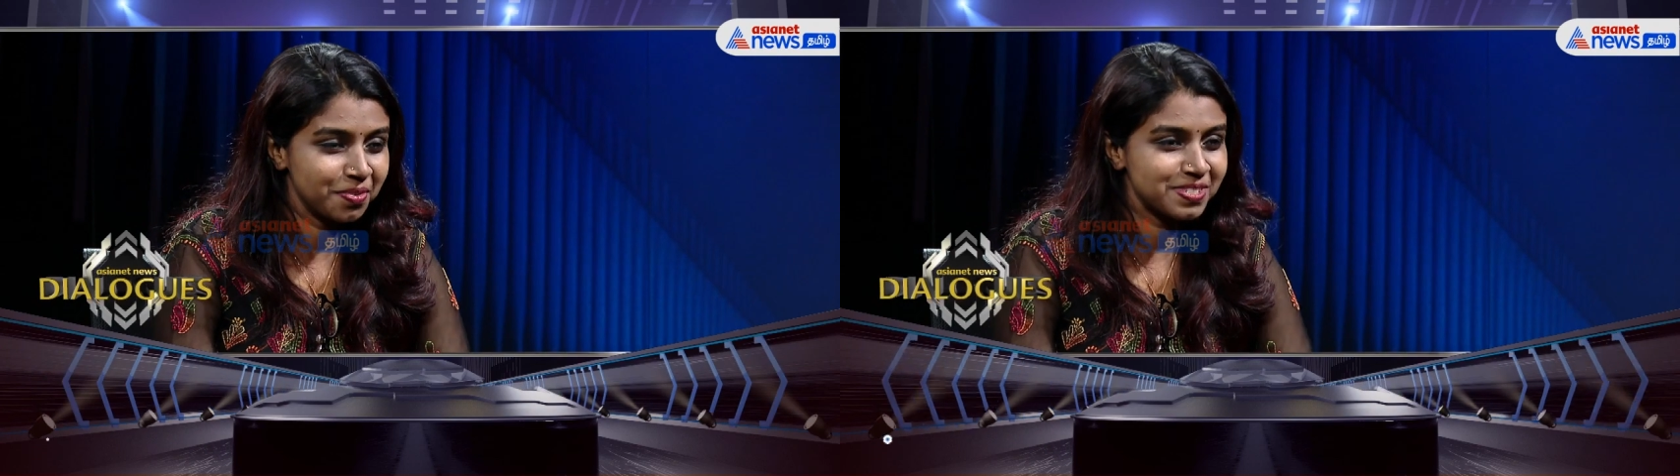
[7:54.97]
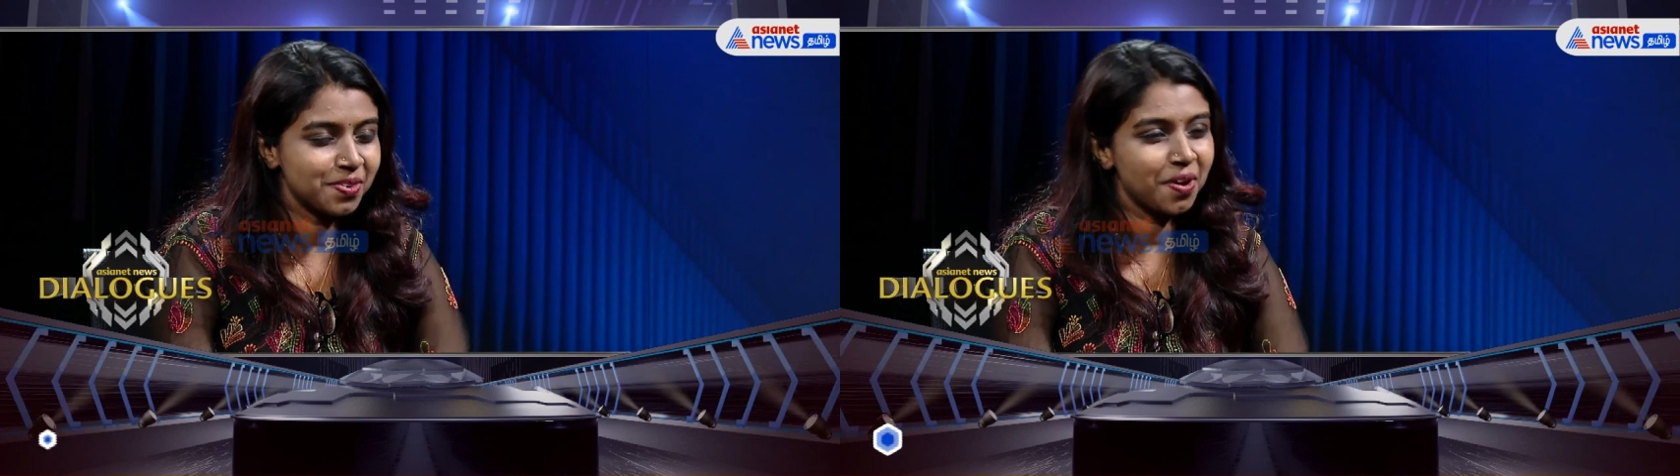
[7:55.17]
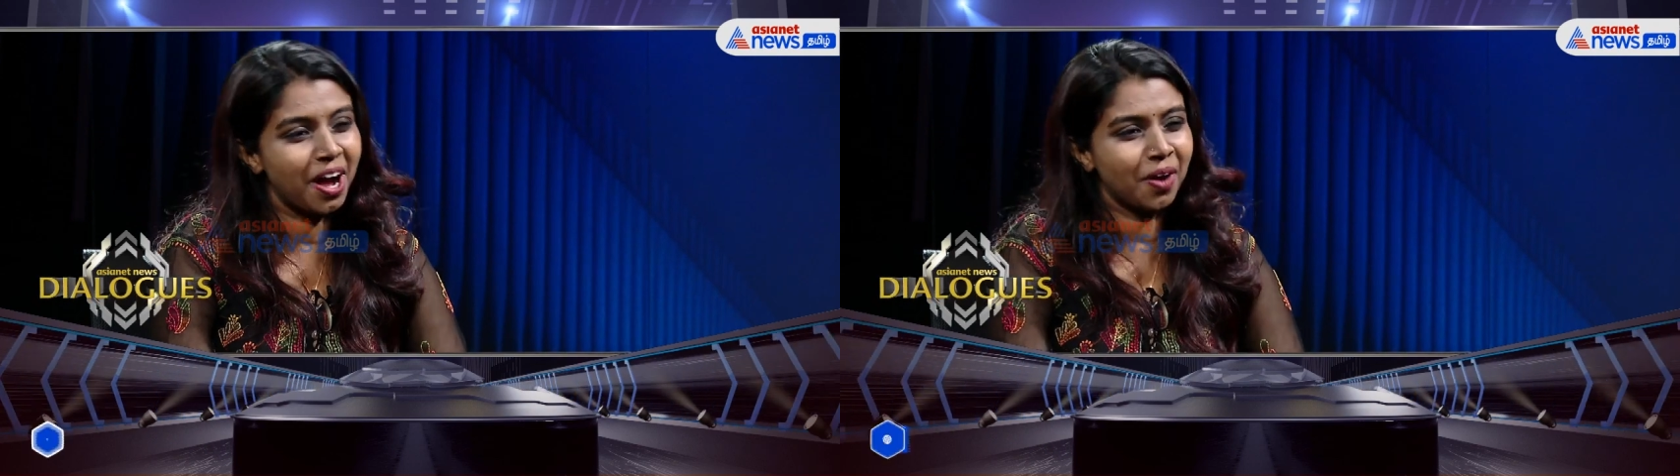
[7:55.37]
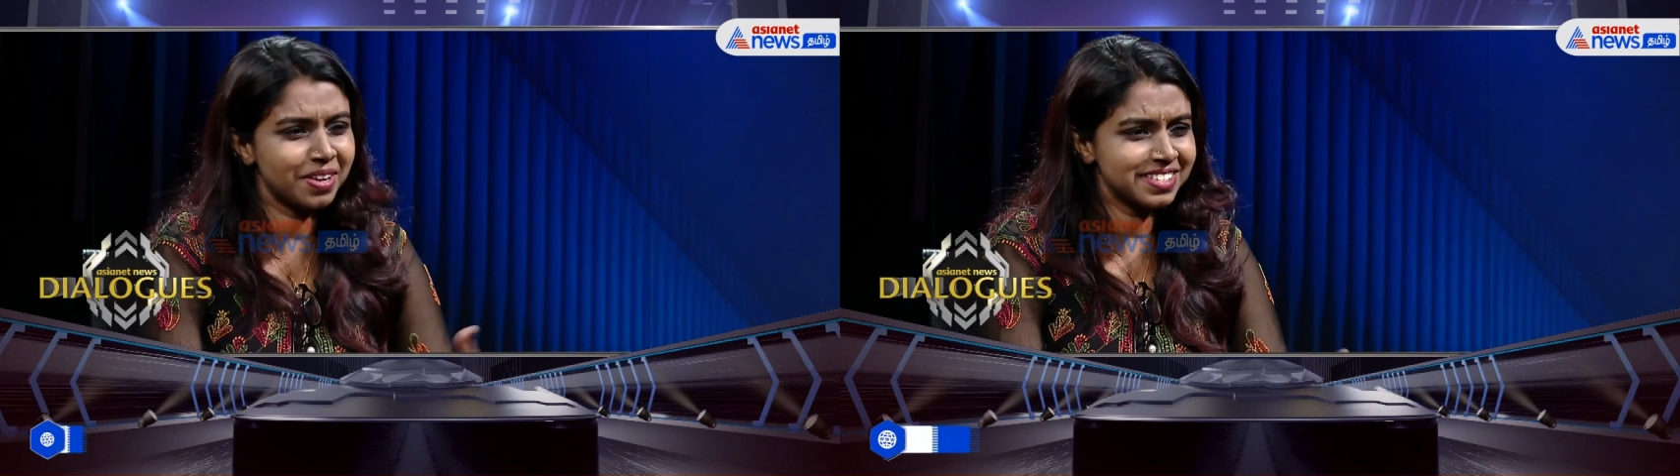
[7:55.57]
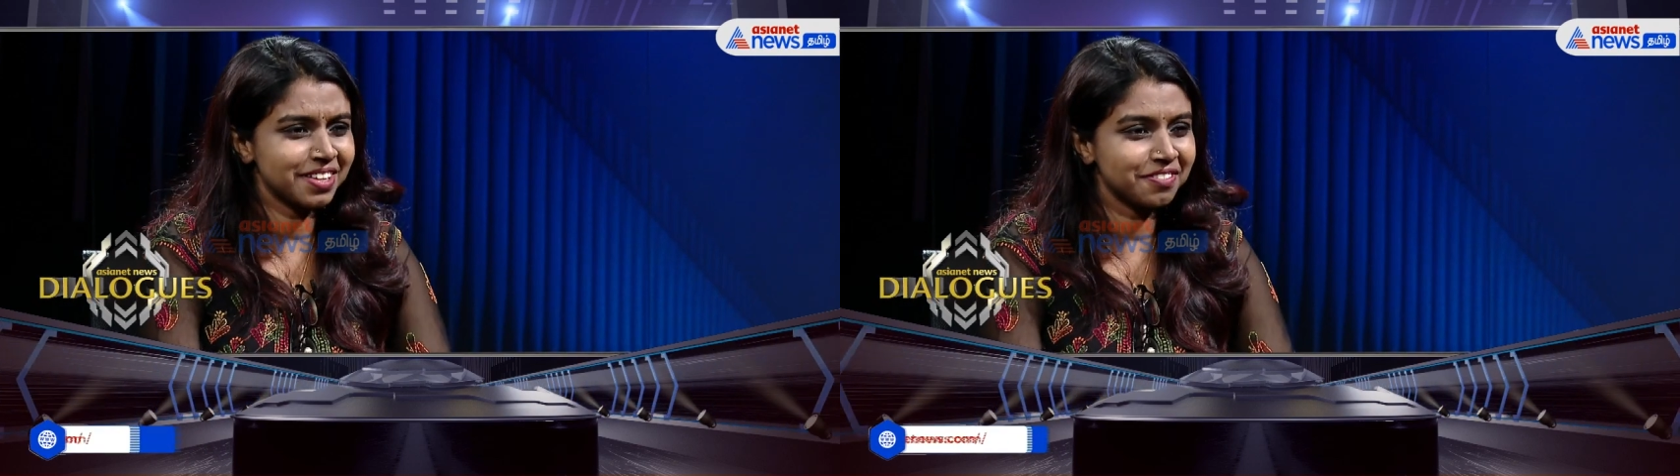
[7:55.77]
So how
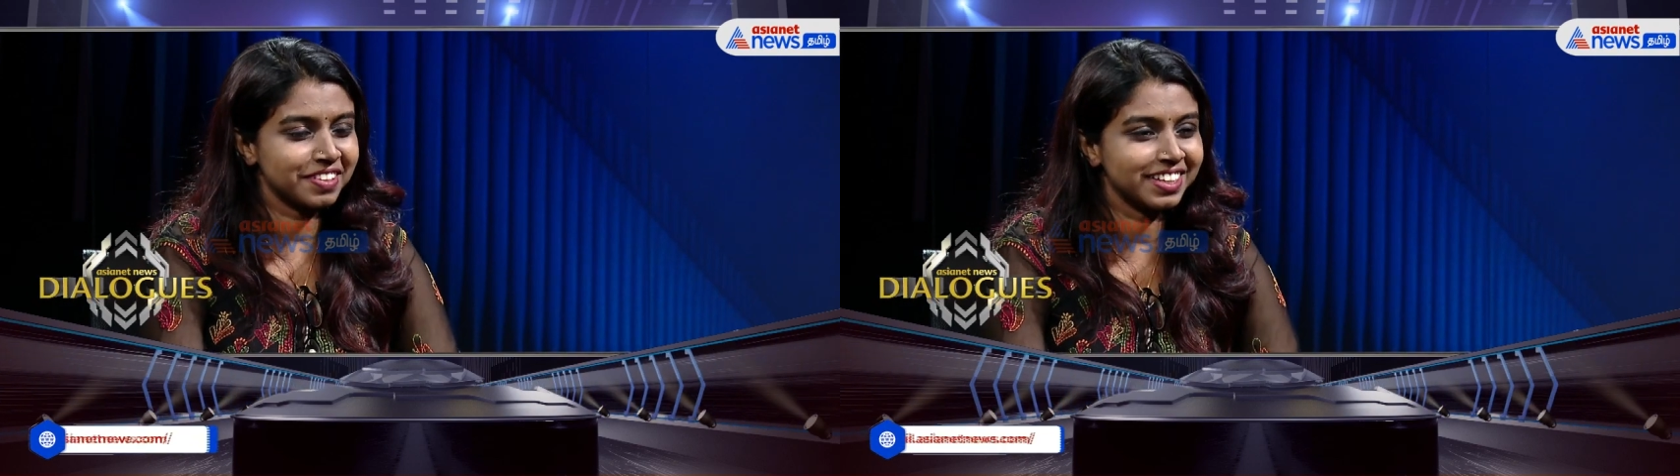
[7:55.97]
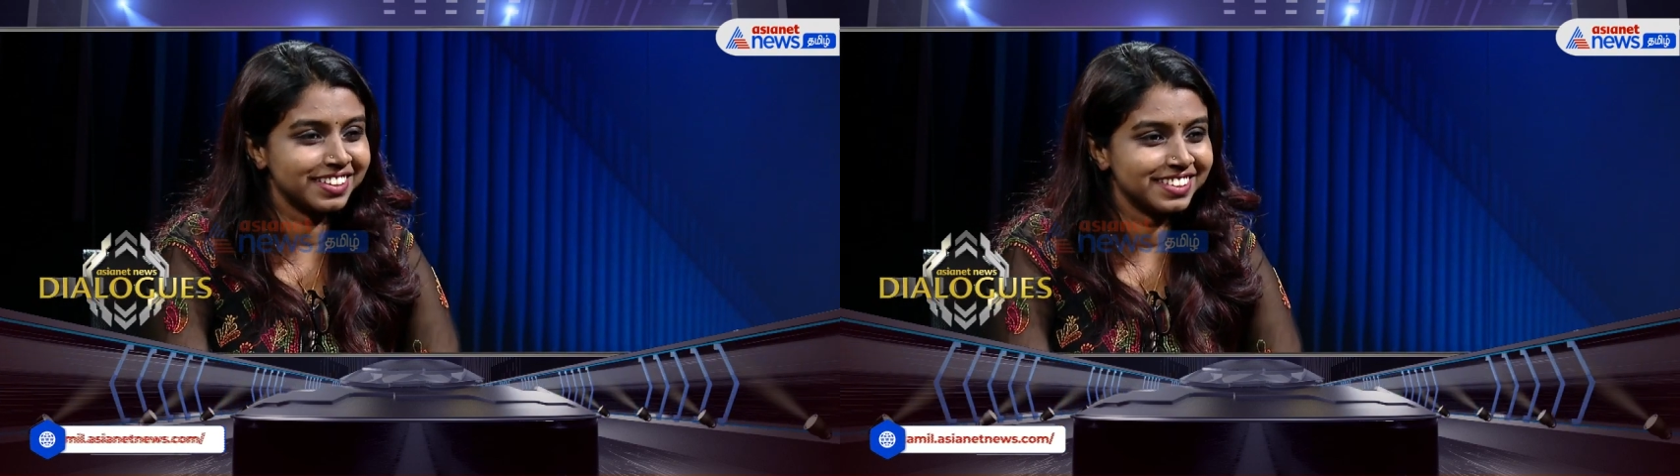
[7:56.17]
does that feel?